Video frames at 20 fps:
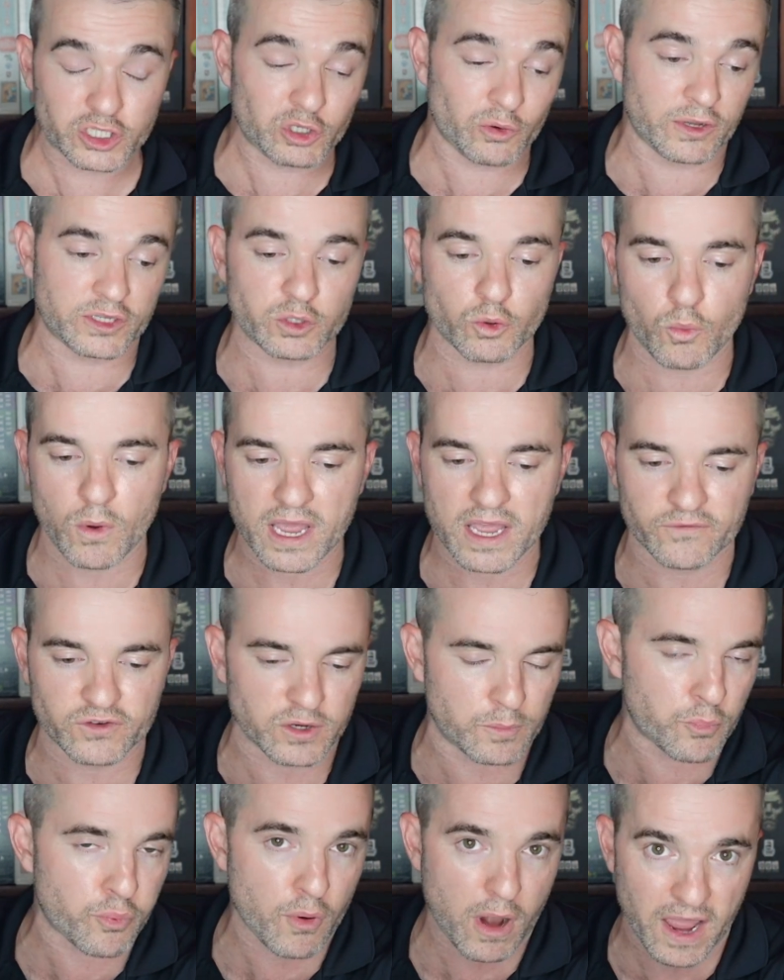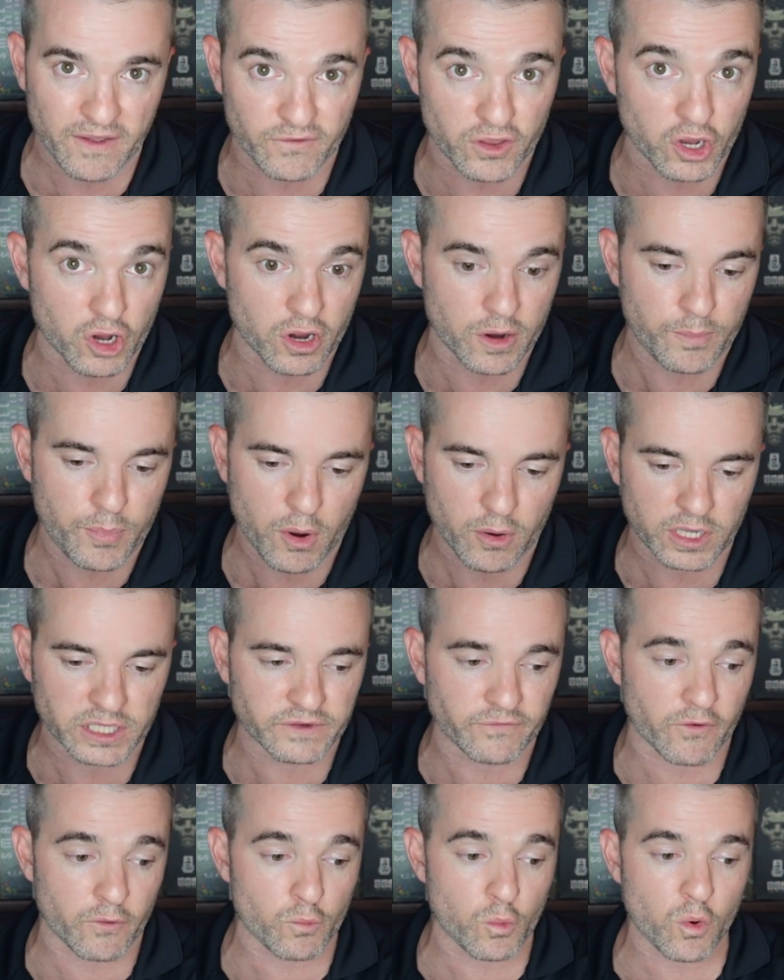So it's a way of depriving your opponents
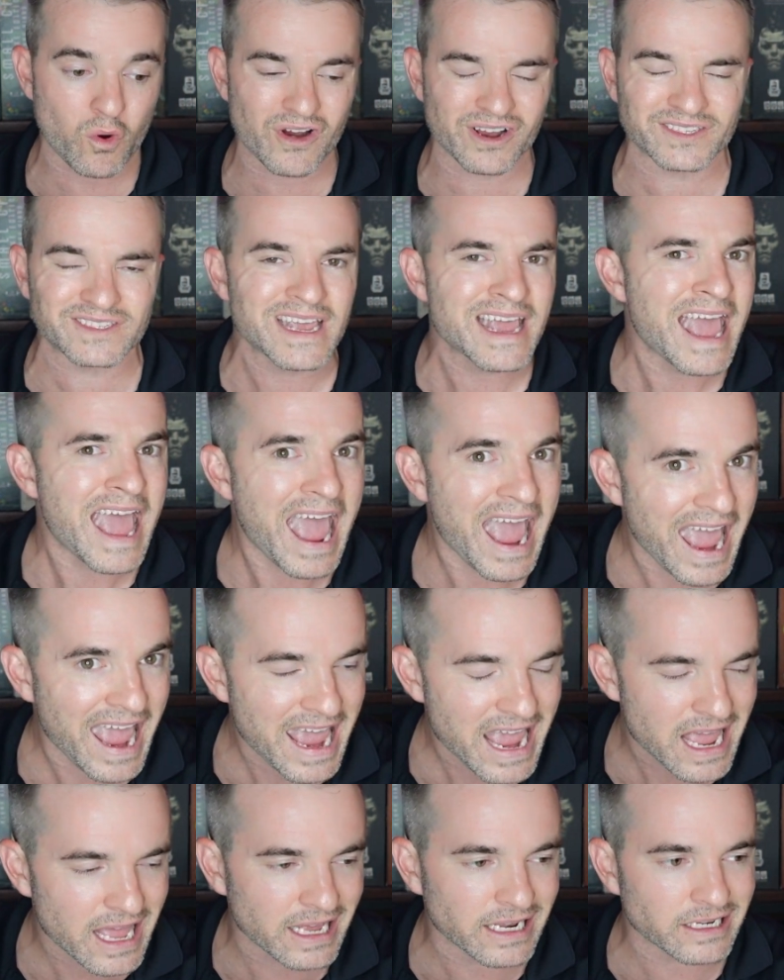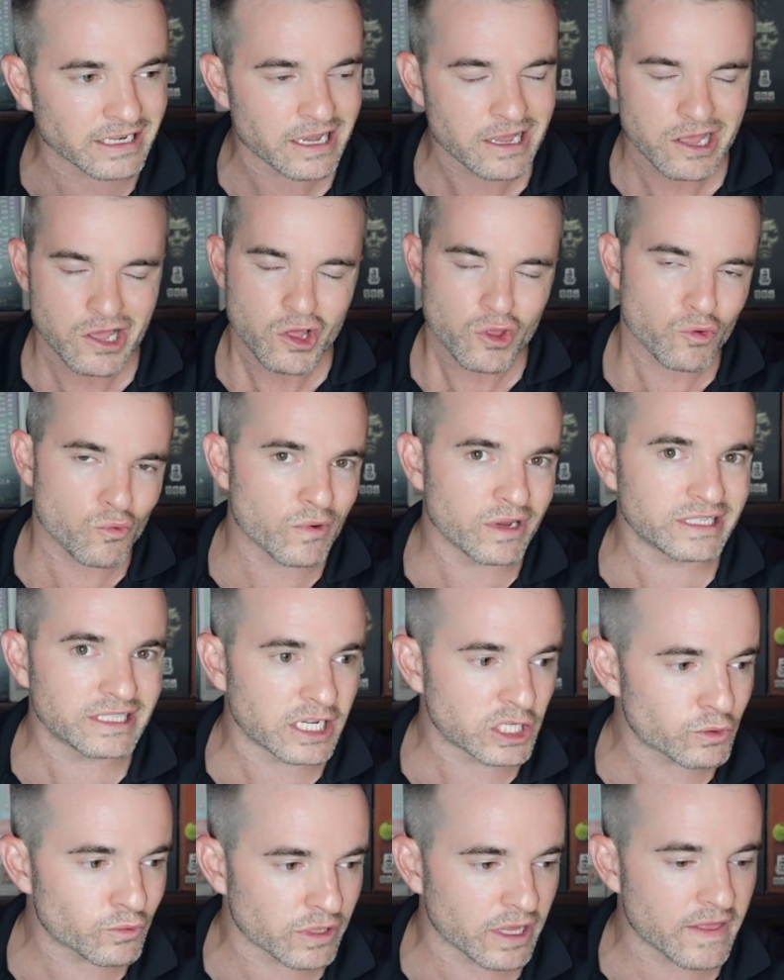of rewards, and the reason
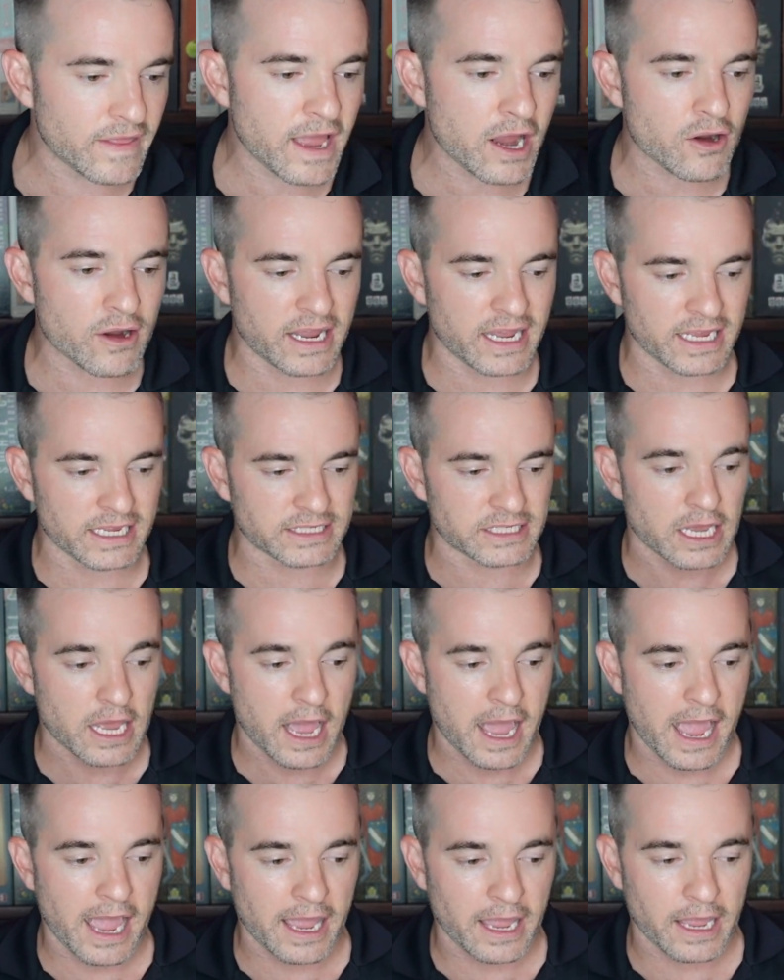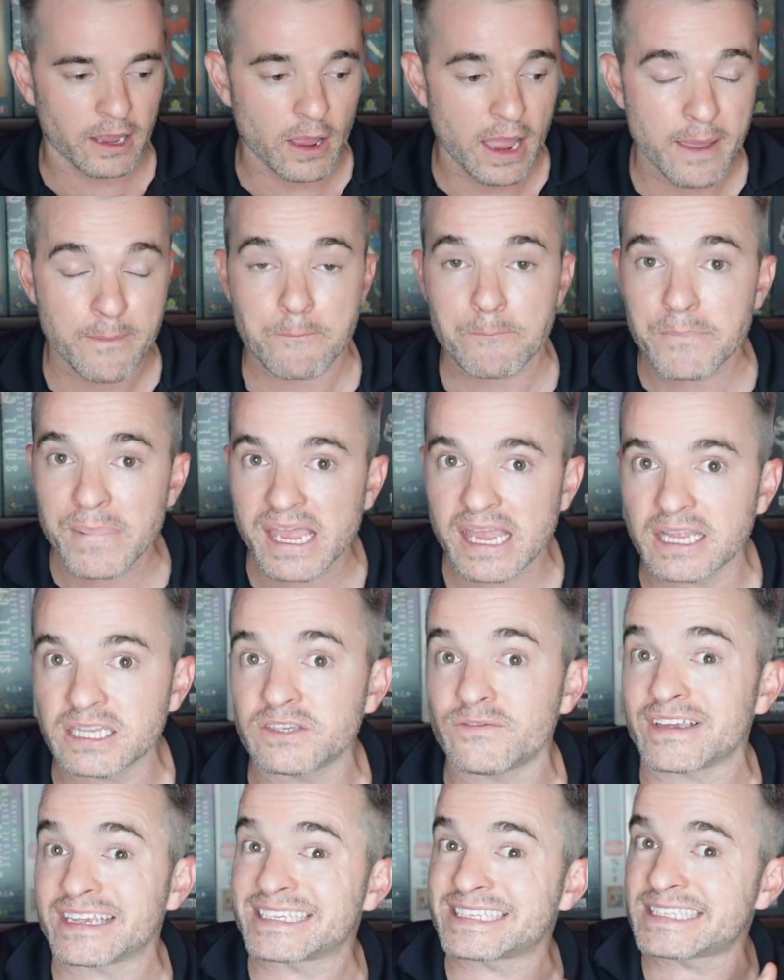it's really there is a means
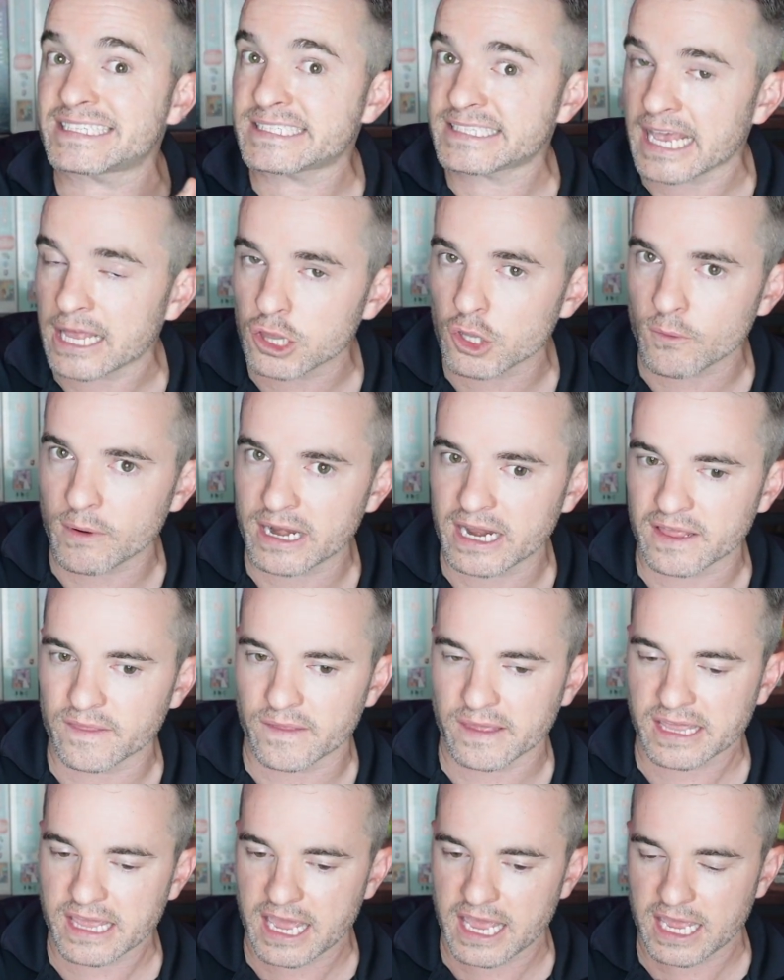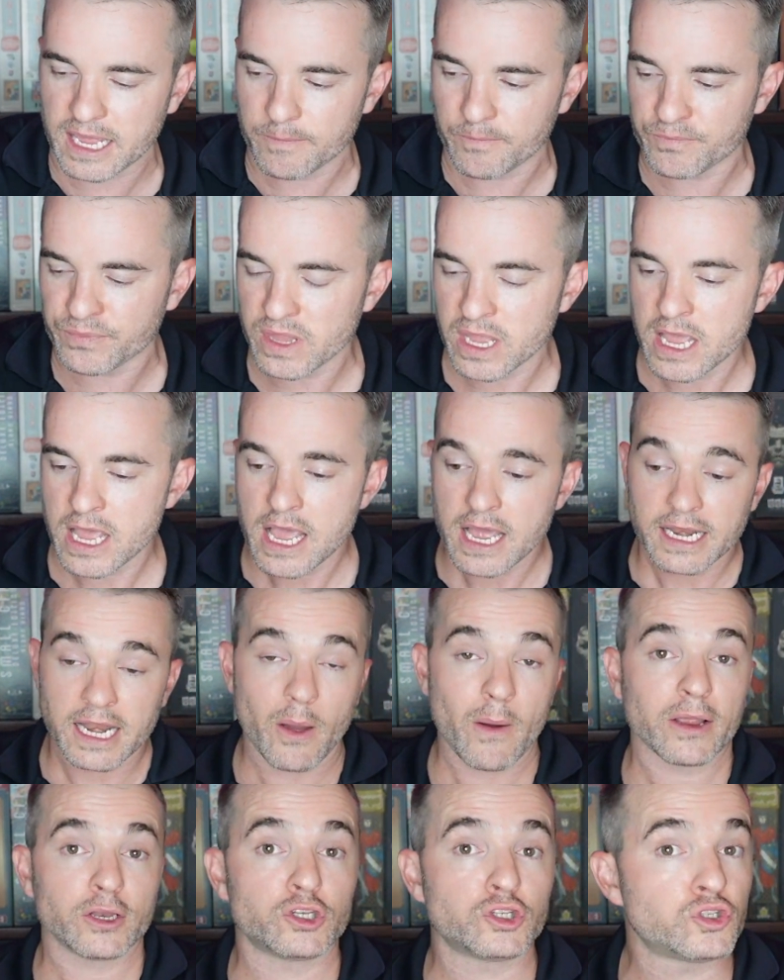of accelerating the game.
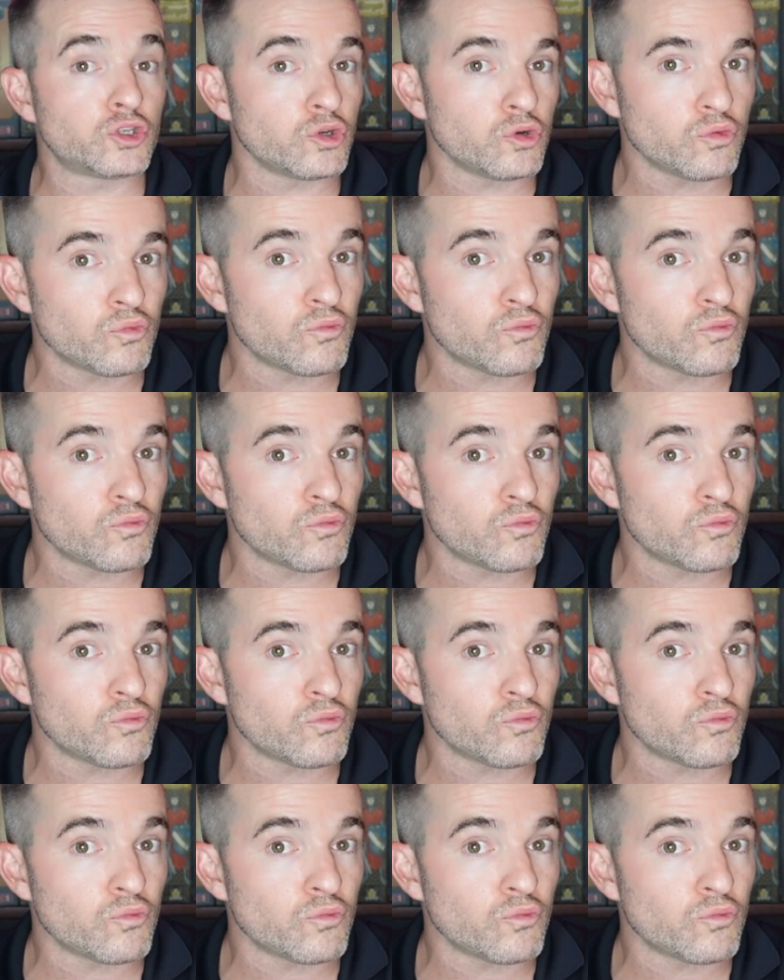Now, I do